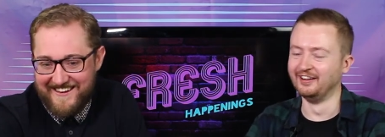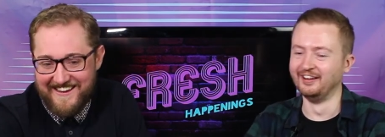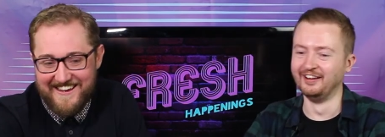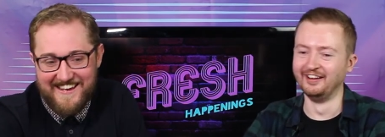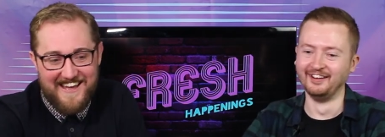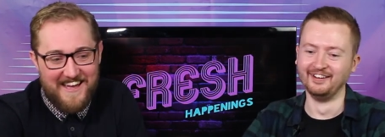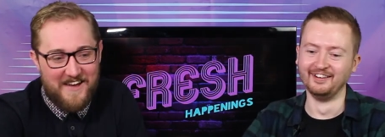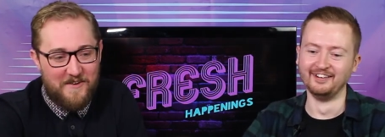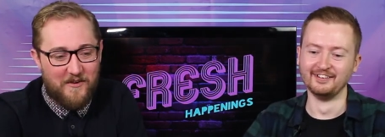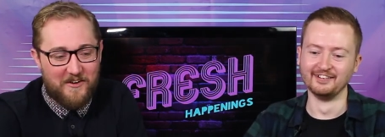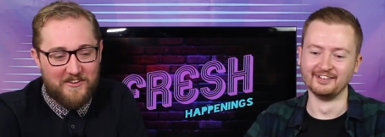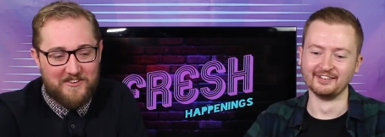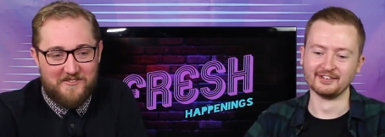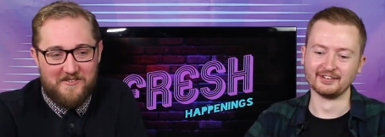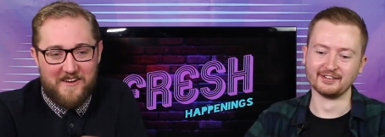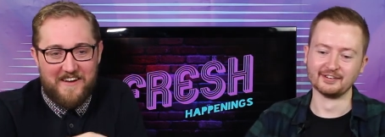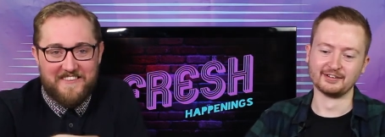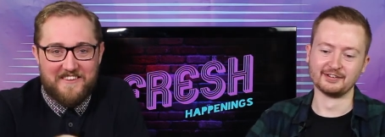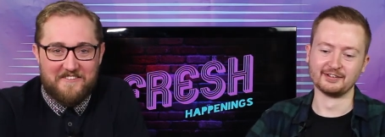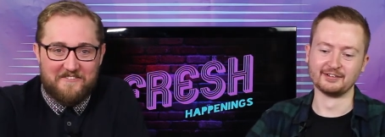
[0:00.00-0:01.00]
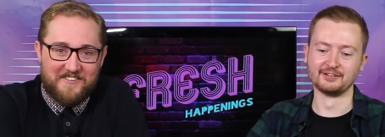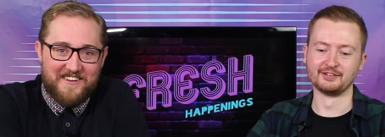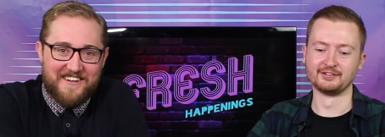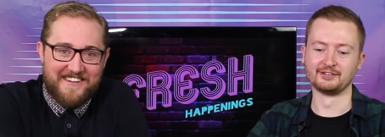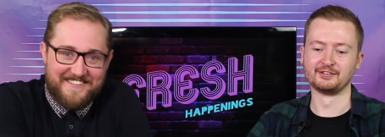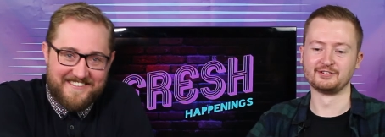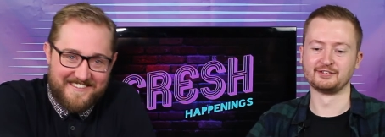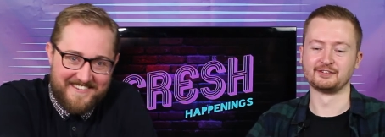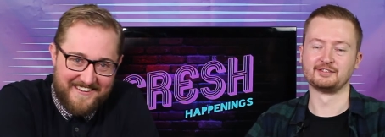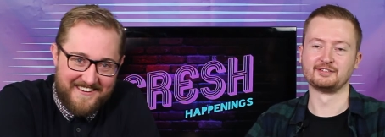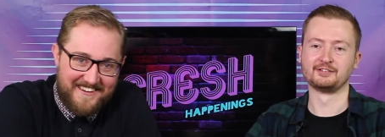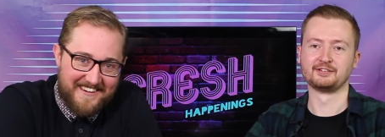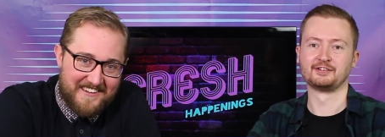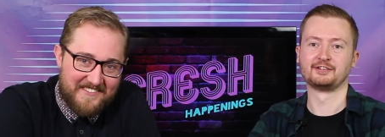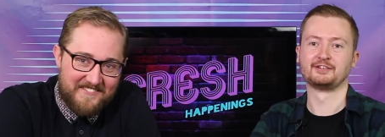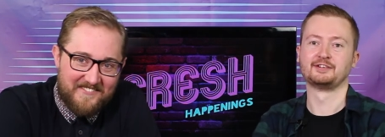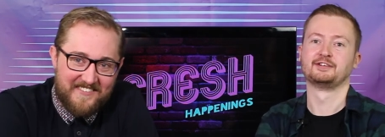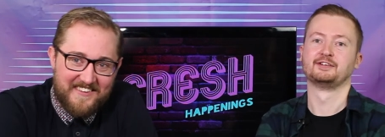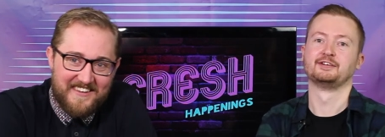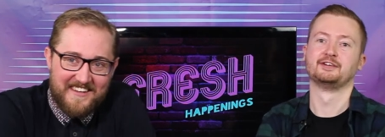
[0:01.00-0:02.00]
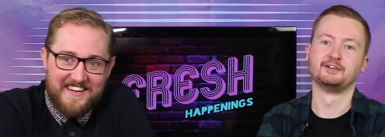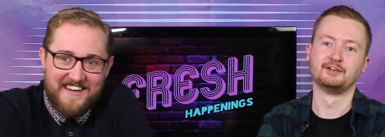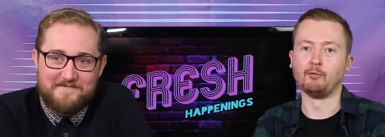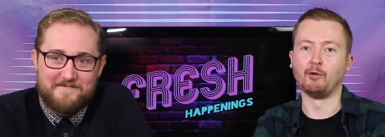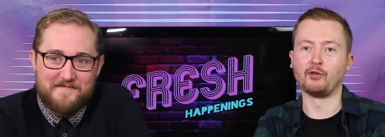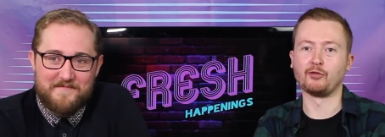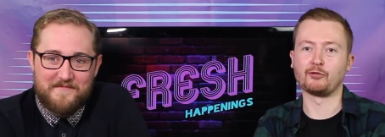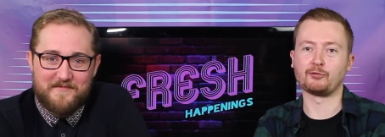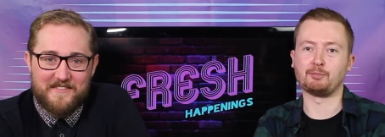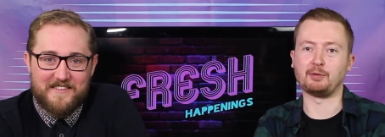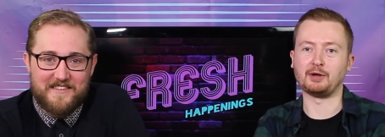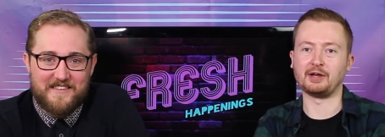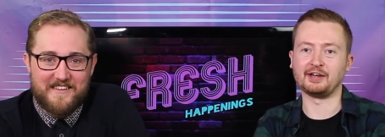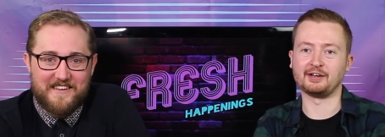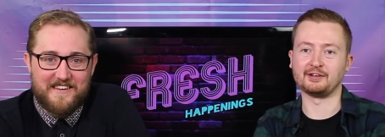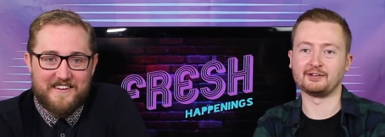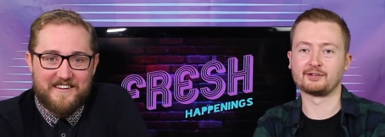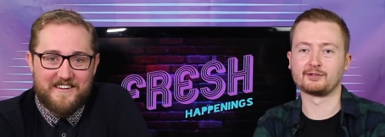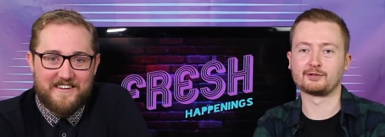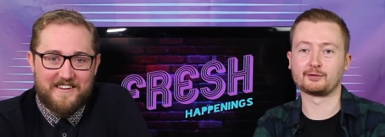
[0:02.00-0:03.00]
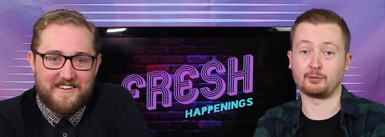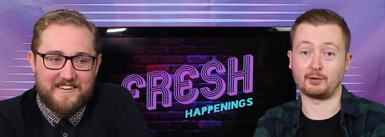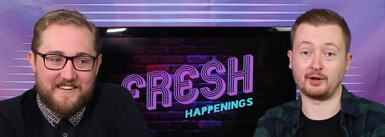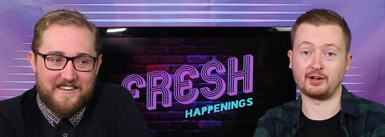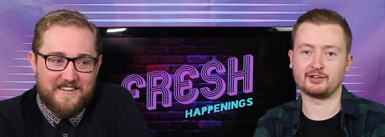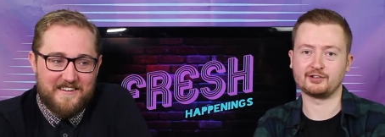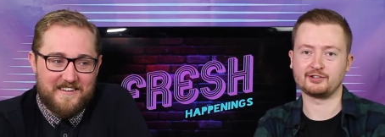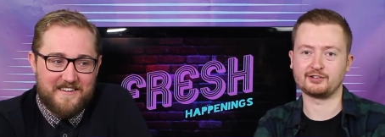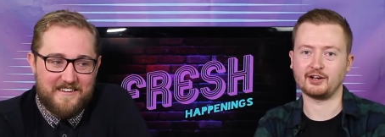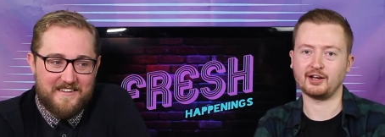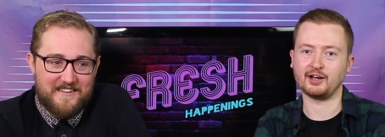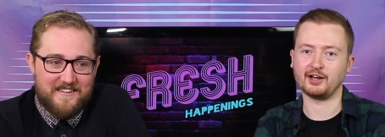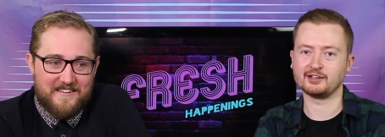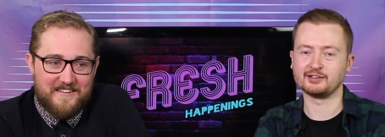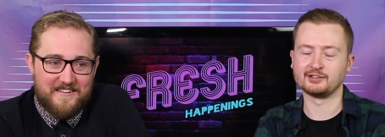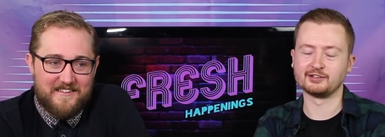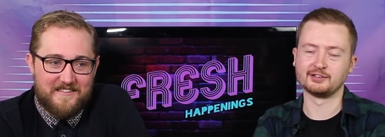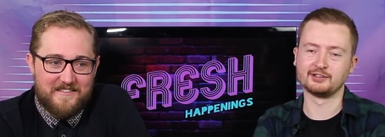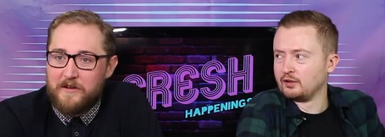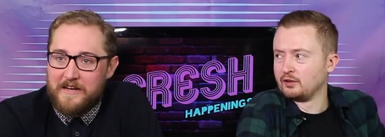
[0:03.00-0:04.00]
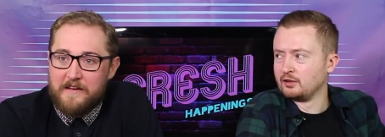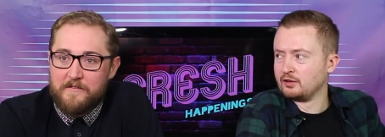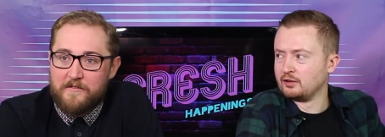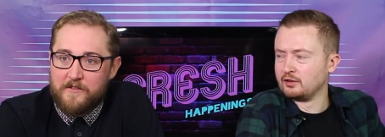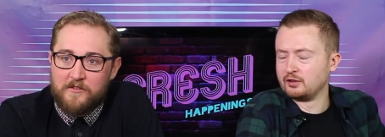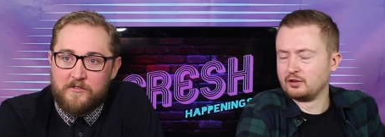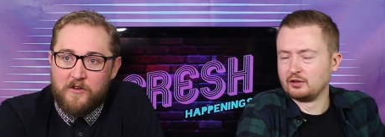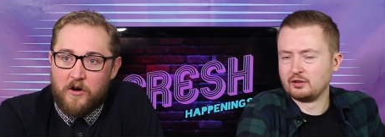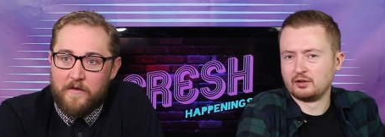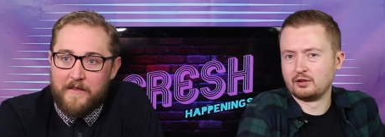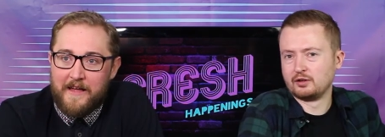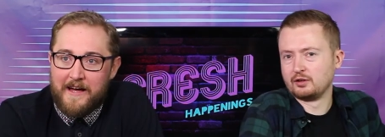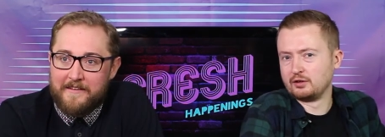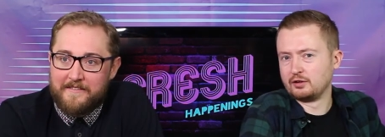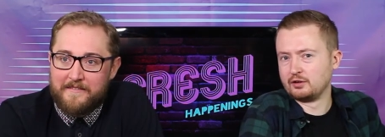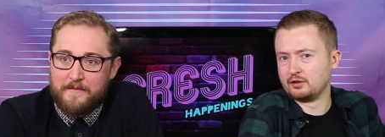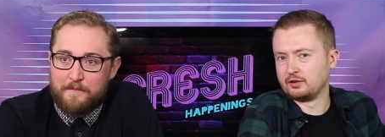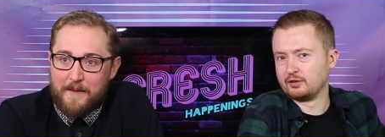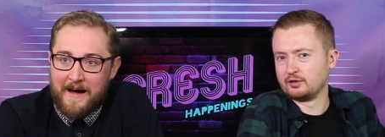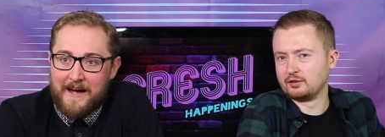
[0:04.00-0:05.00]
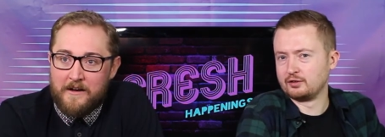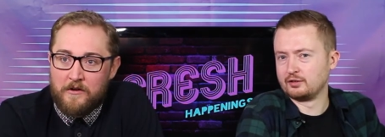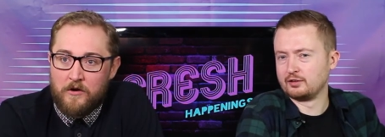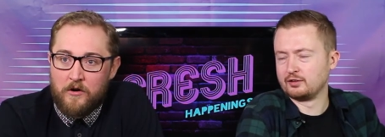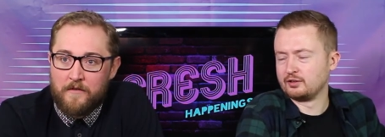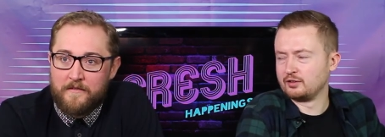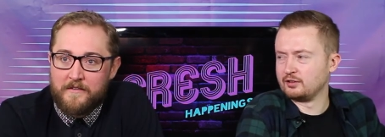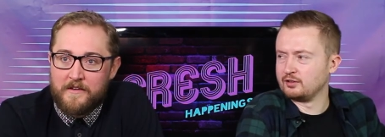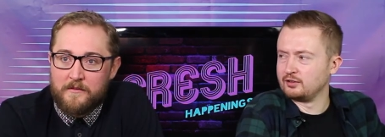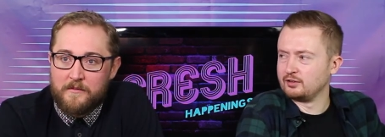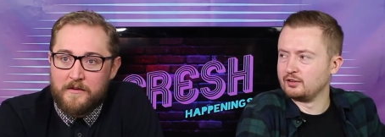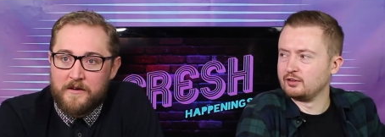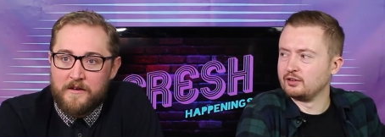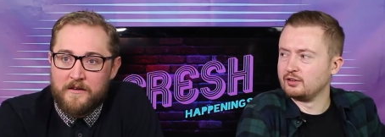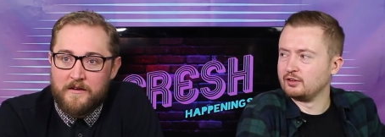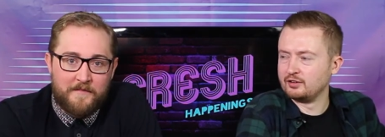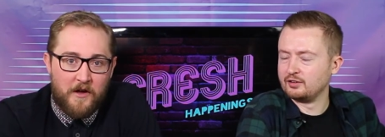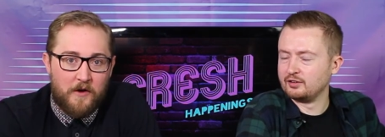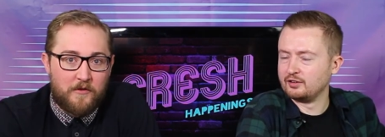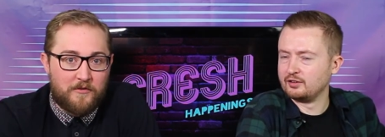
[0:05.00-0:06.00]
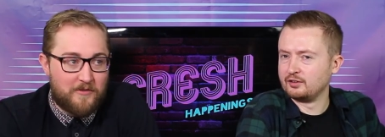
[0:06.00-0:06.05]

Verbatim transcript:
Speaker 1: it wasn't right the first time. Once bitten, twice shy. Neither of us got that bang on, did we? No,